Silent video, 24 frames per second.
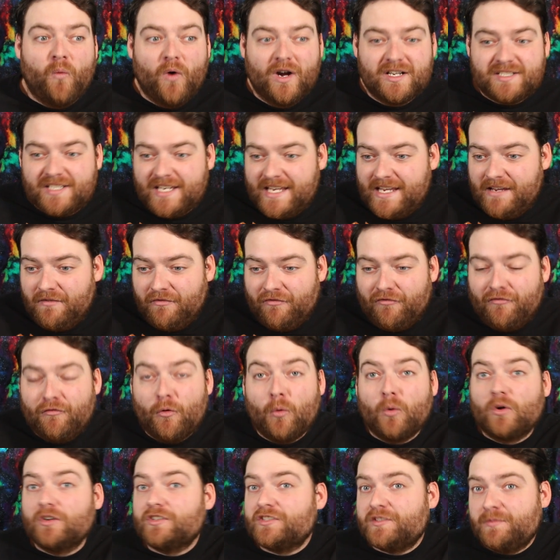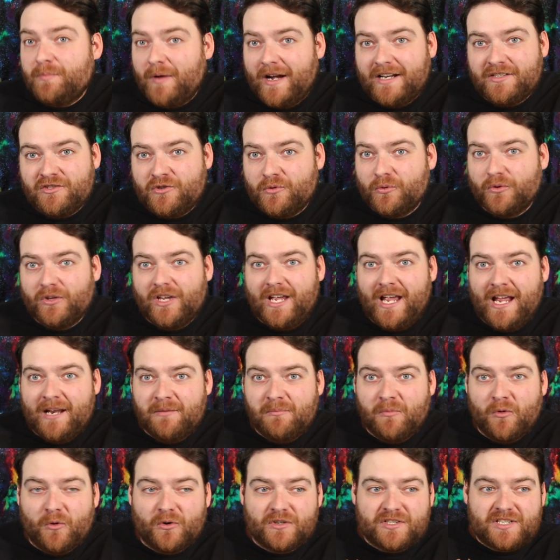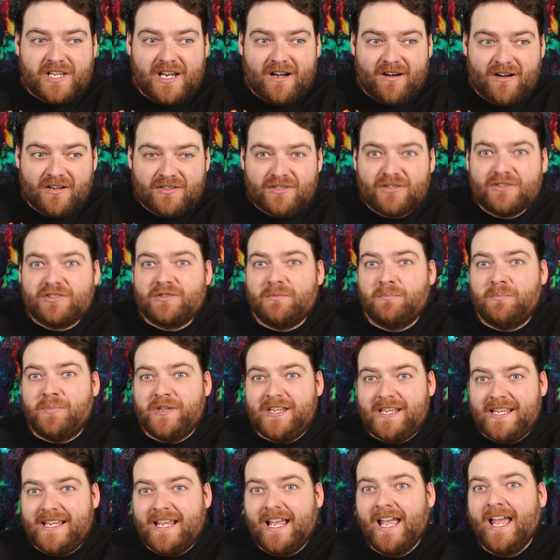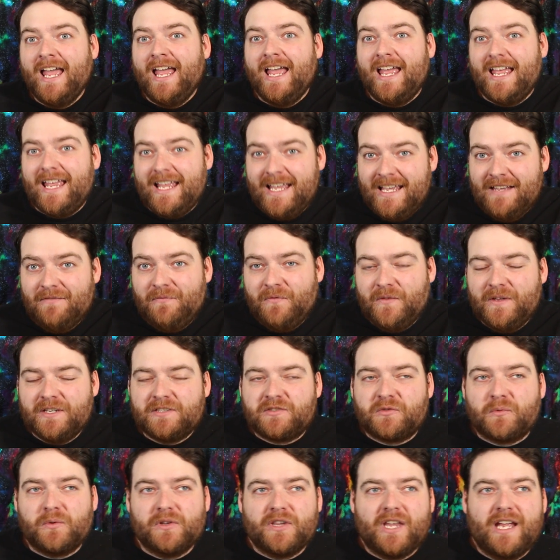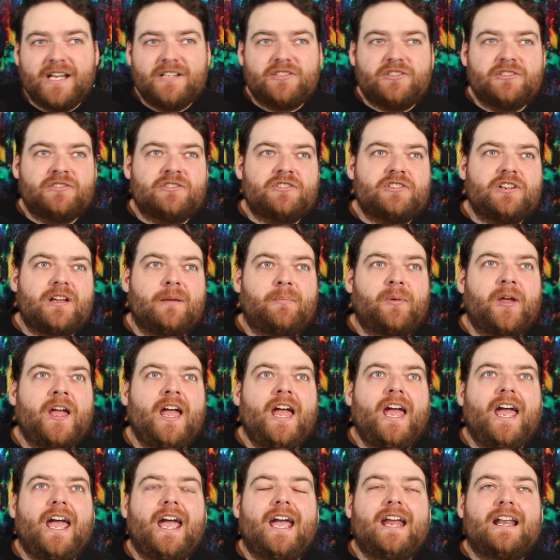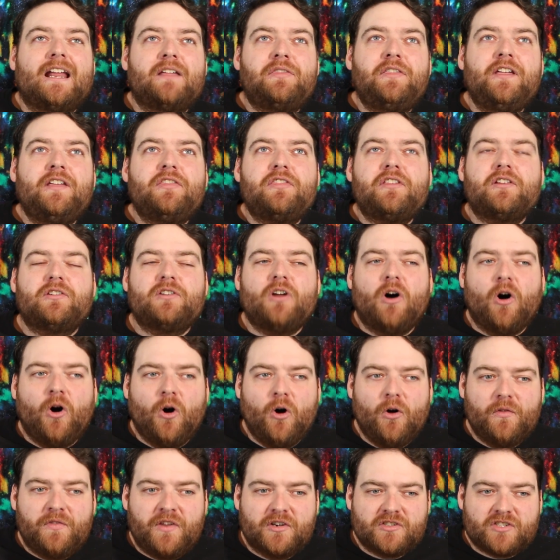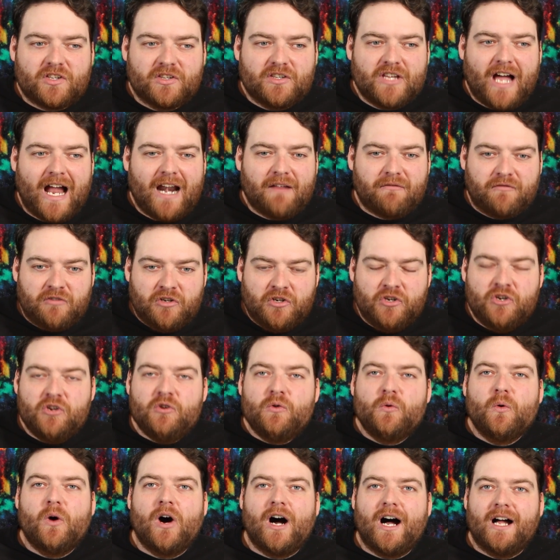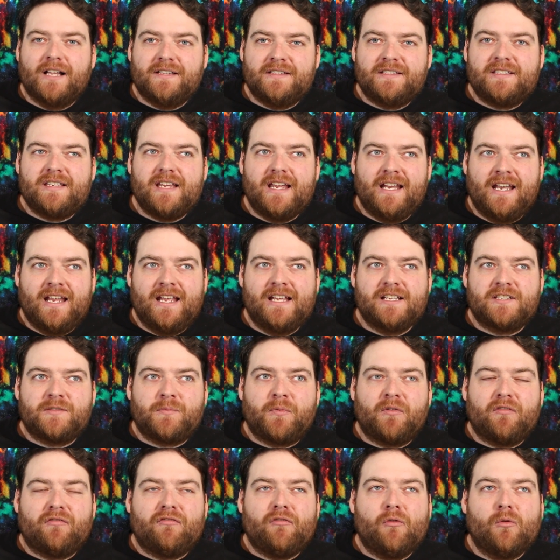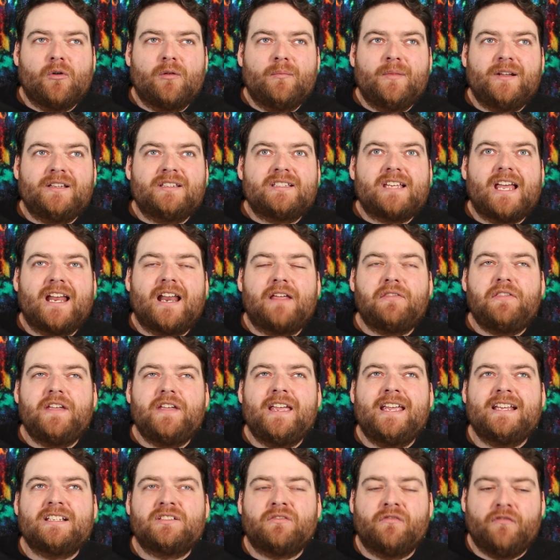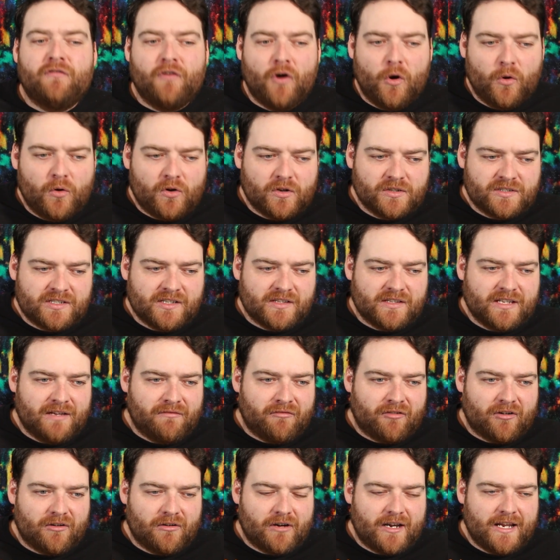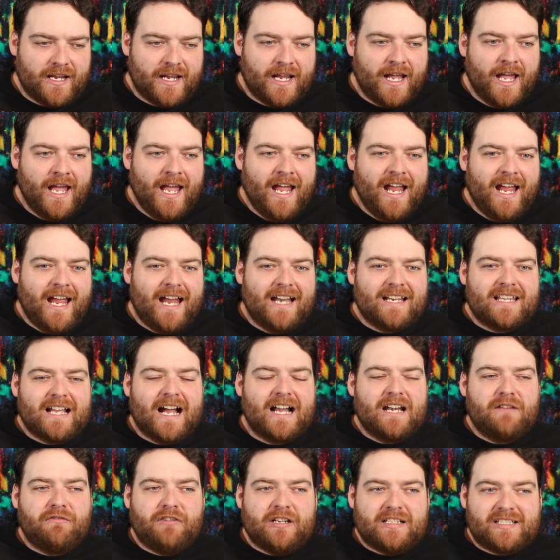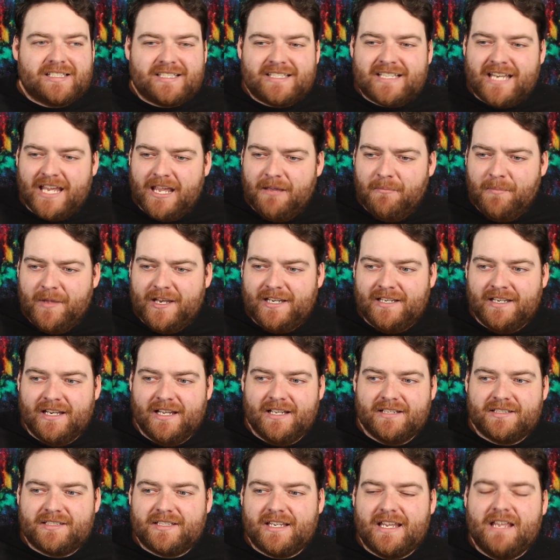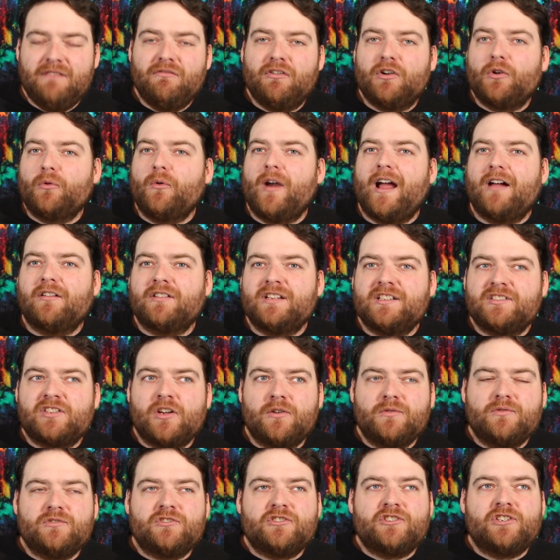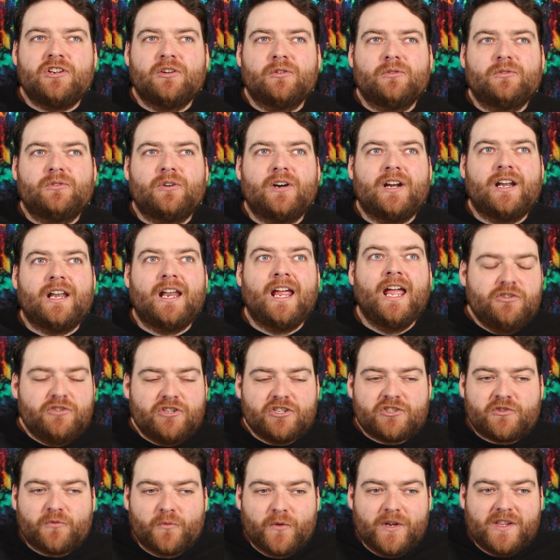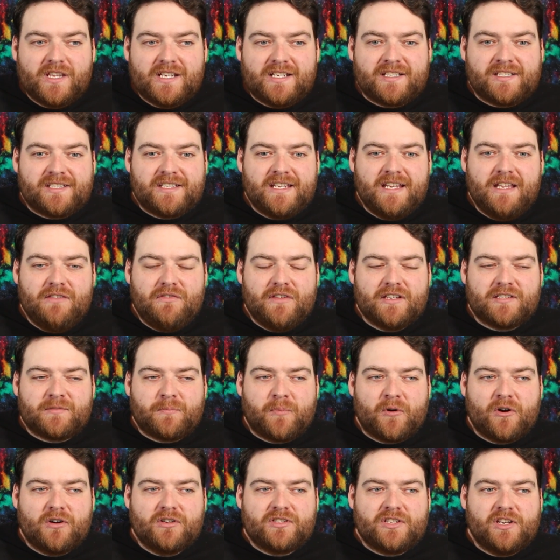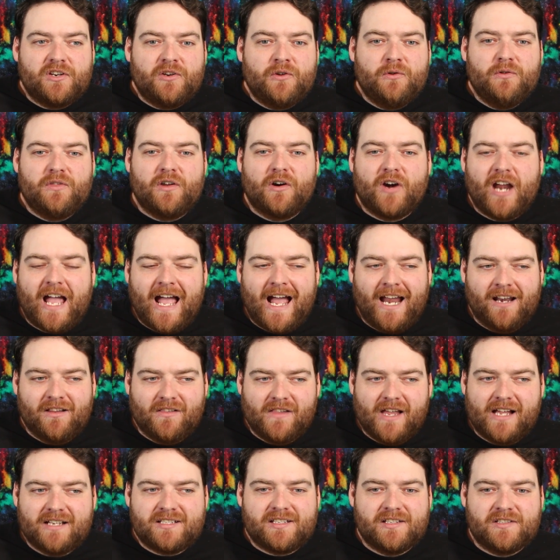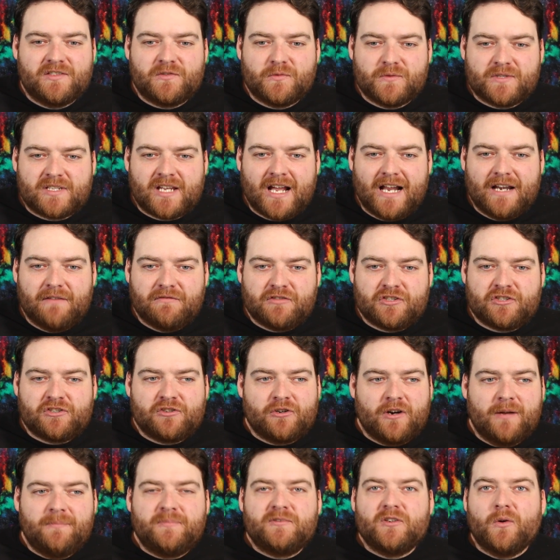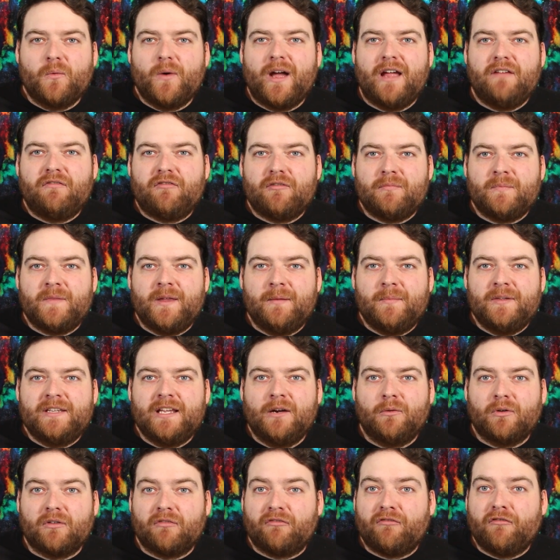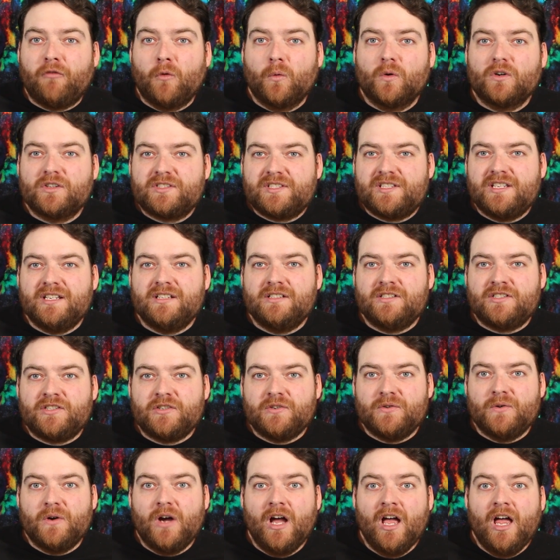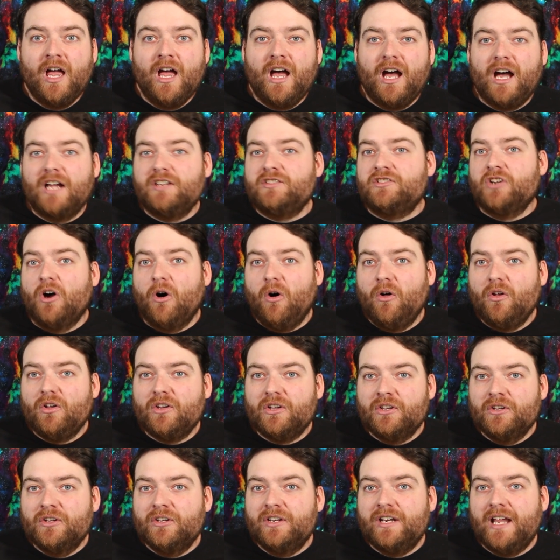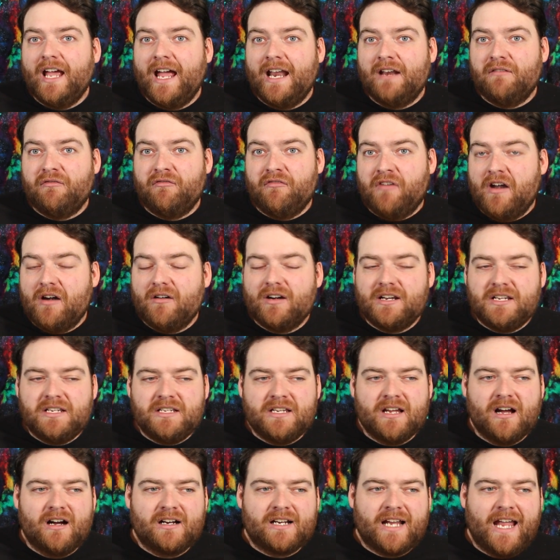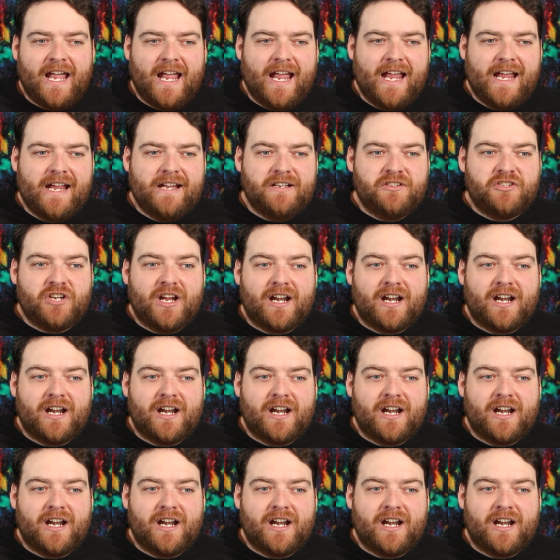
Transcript: Was he forced by Julianne Moore's character to be in this relationship? And I think that all there's a lot of nuance in his performance, and I think his vocal delivery and kind of his timidness, even around his own children, you just really see this person who their adolescence was kind of stripped away from them, and they were forced into adulthood at a very young age.